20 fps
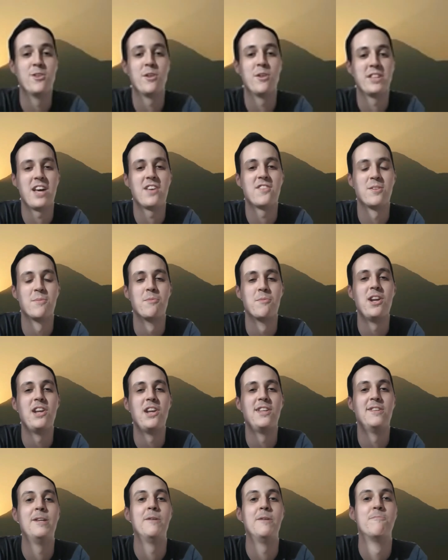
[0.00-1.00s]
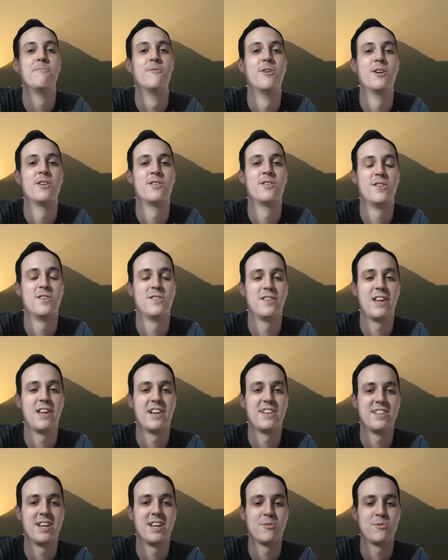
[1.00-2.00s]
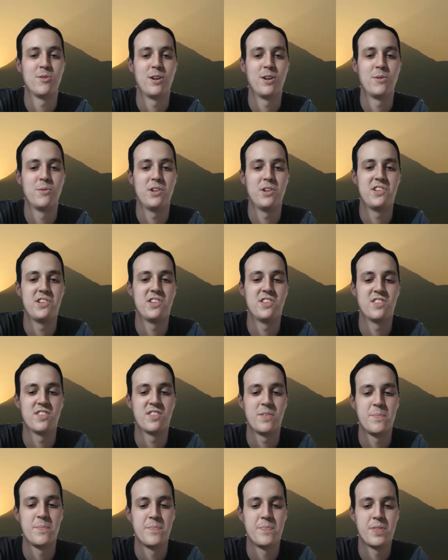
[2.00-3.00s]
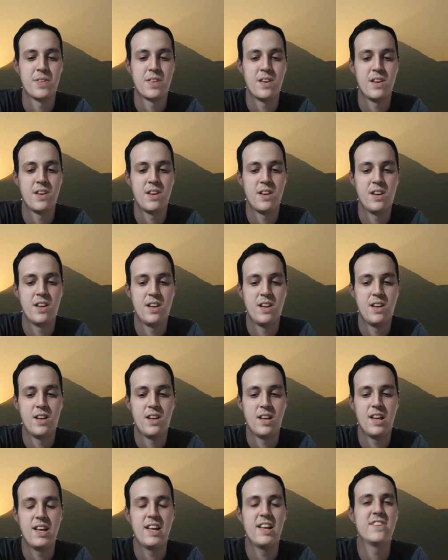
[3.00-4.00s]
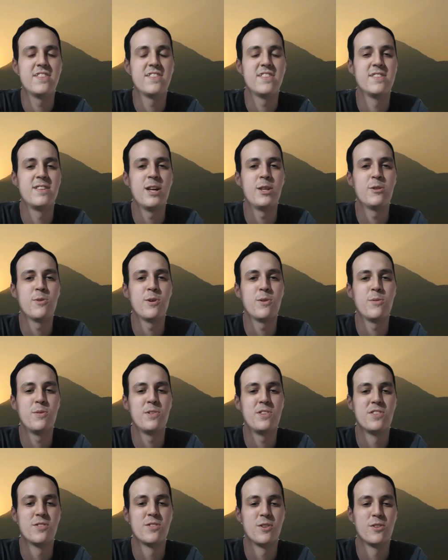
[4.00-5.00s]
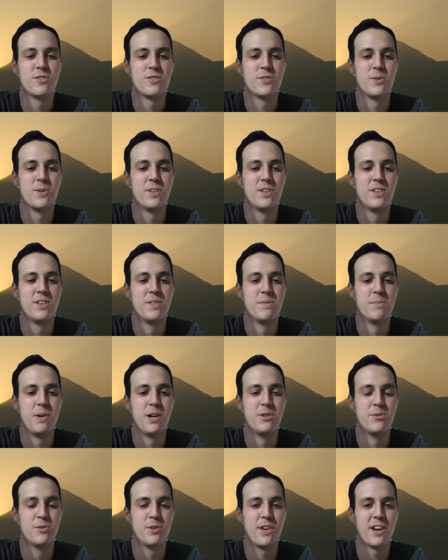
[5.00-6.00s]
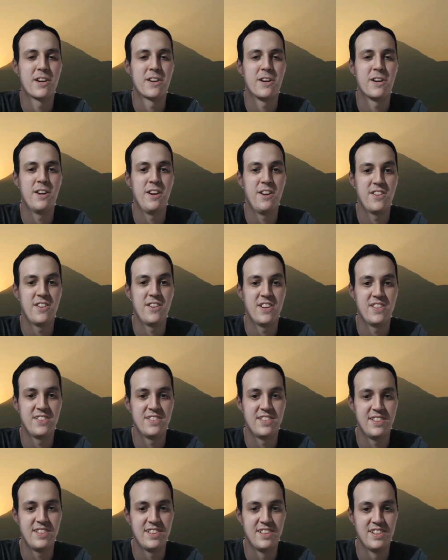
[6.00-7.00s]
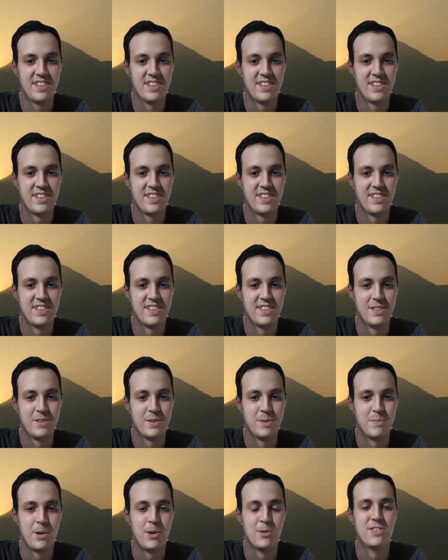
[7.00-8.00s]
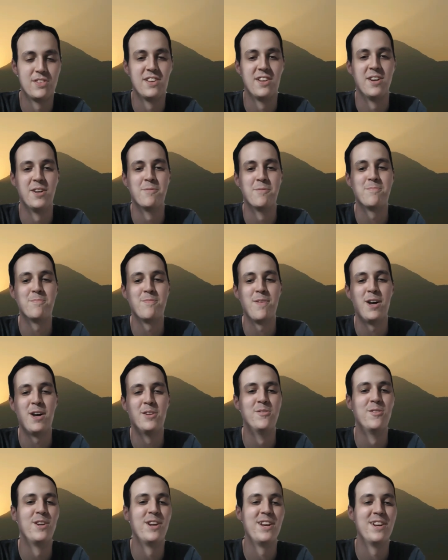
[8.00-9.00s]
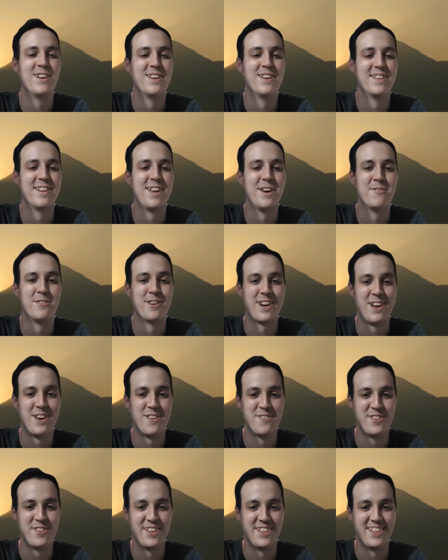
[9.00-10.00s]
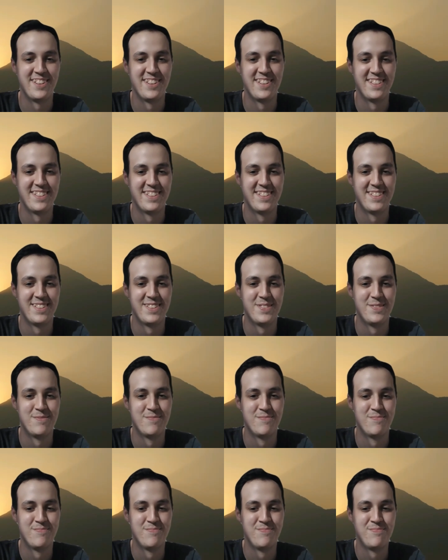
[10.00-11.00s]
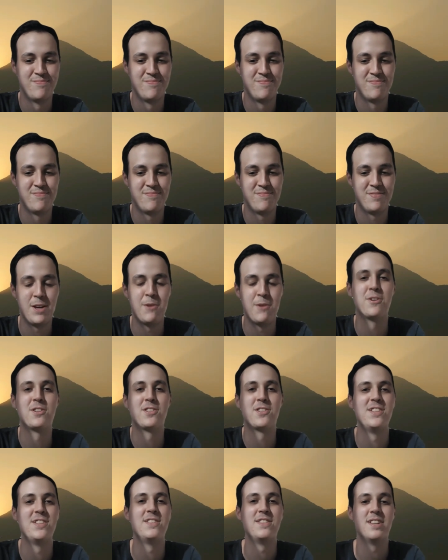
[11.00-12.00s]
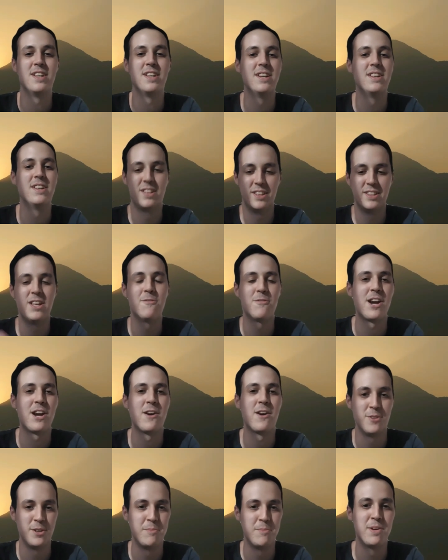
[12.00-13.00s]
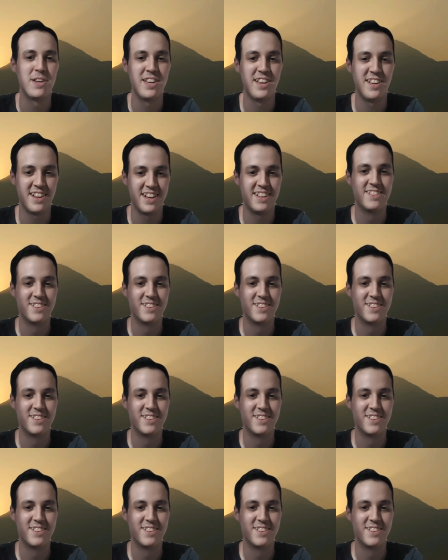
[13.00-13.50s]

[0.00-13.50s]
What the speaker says: though it has some really deep verses like that one, which is it's that one which is also in Mandukya Karika, I think, about the unreal, never having never see, never having being.